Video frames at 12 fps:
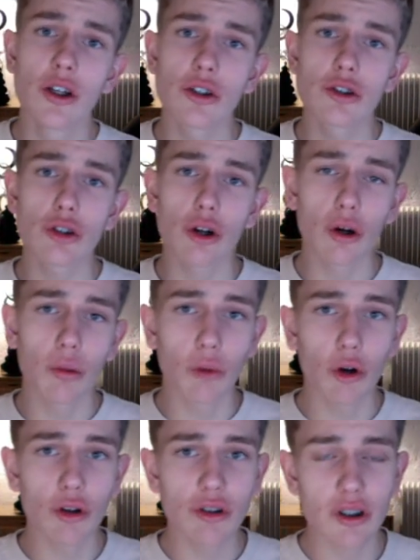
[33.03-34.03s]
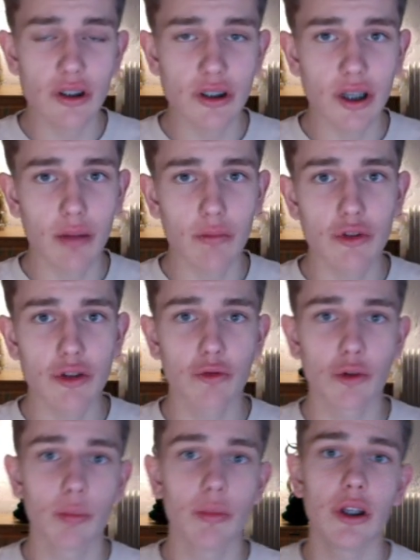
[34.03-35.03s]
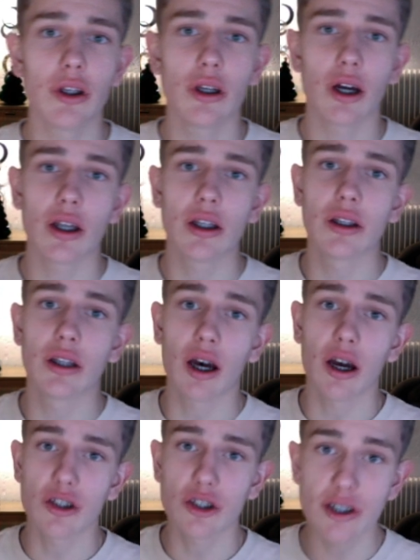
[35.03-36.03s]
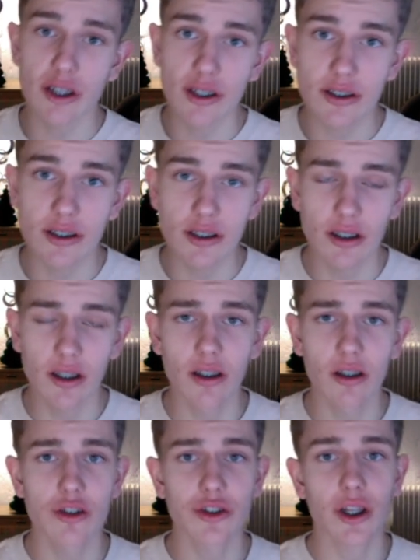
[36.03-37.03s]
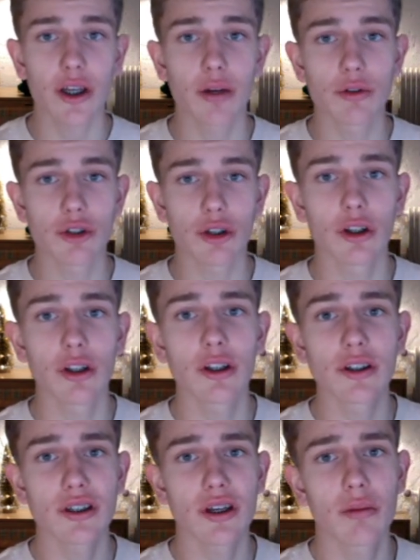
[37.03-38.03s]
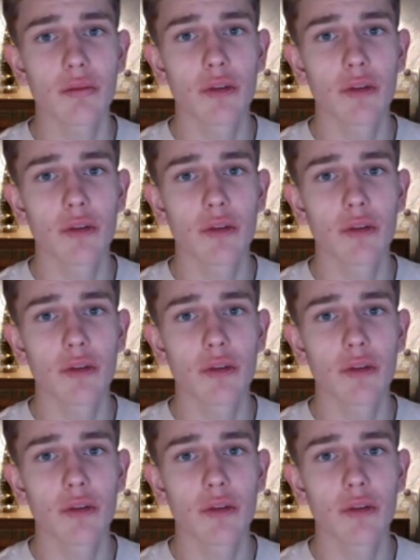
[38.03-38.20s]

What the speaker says: So most exams, for me, I did the IGCSE English language and lit exam.